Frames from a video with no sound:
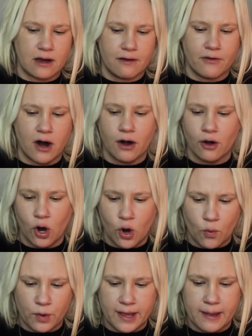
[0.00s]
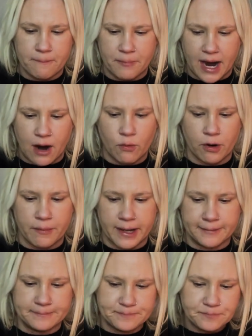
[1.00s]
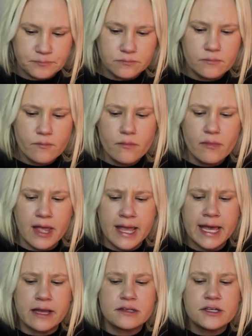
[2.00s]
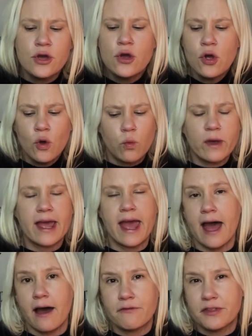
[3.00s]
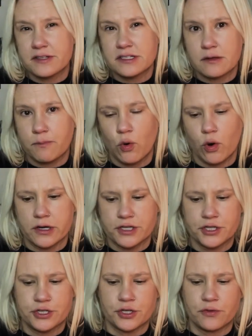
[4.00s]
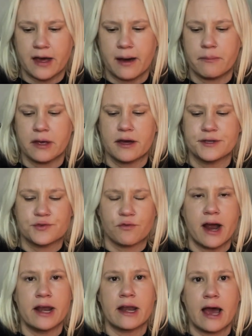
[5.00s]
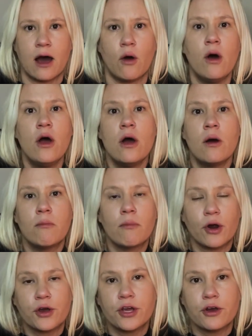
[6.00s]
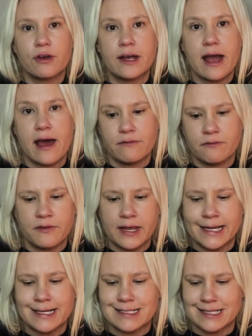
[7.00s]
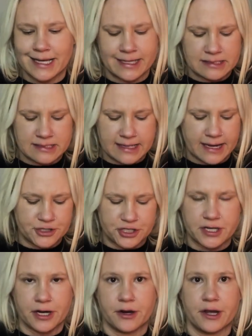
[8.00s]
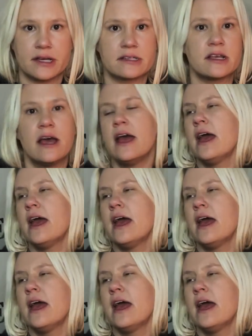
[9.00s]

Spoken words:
of our own empowerment. And we have the support to do that because right now, Mercury and Venus in Sagittarius,